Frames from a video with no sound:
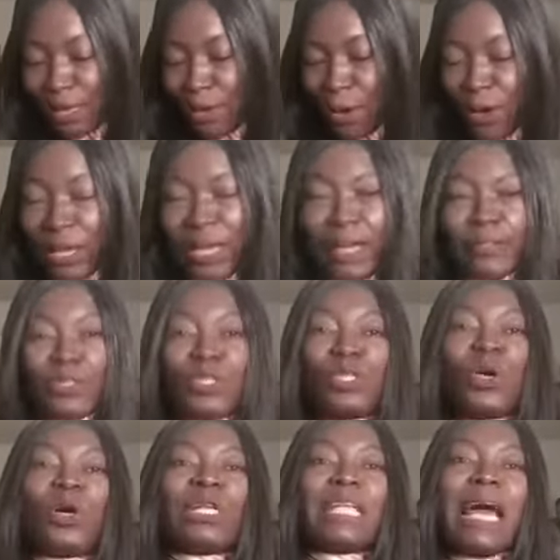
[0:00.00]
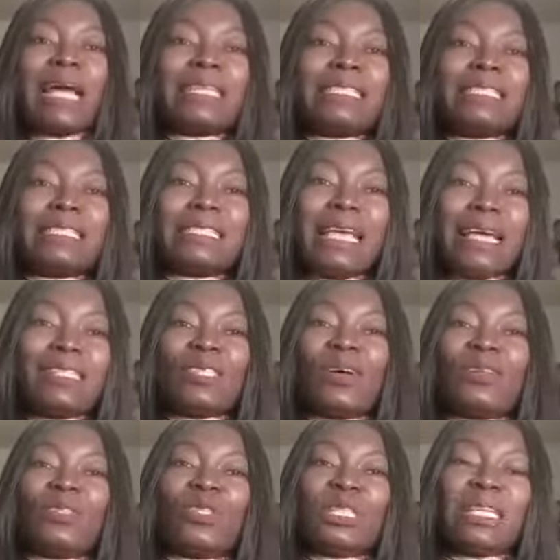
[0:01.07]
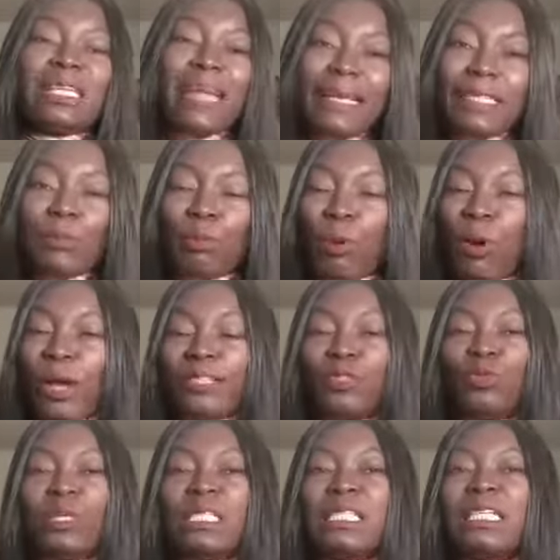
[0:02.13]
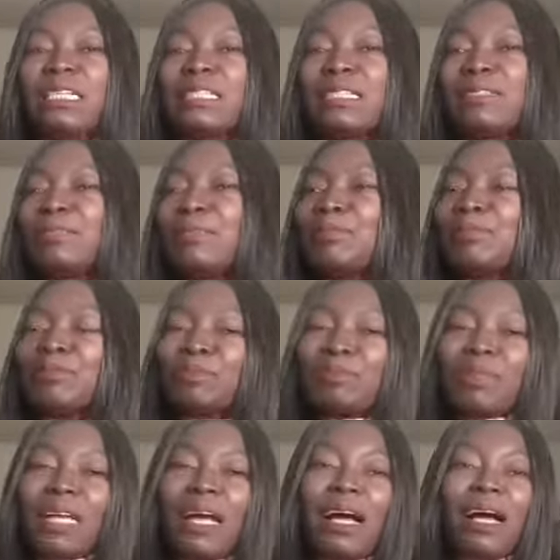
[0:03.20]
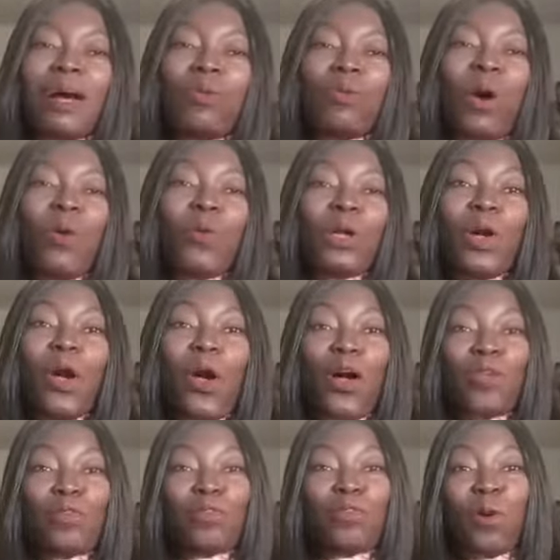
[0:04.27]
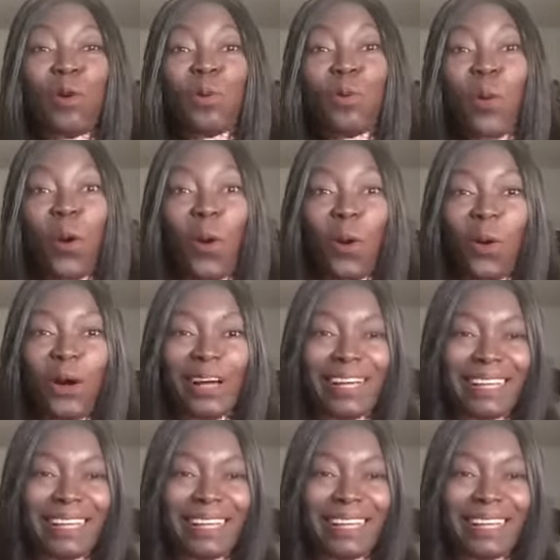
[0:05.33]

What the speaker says: Okay, so that takes us to the next point, which is what we call FOMO.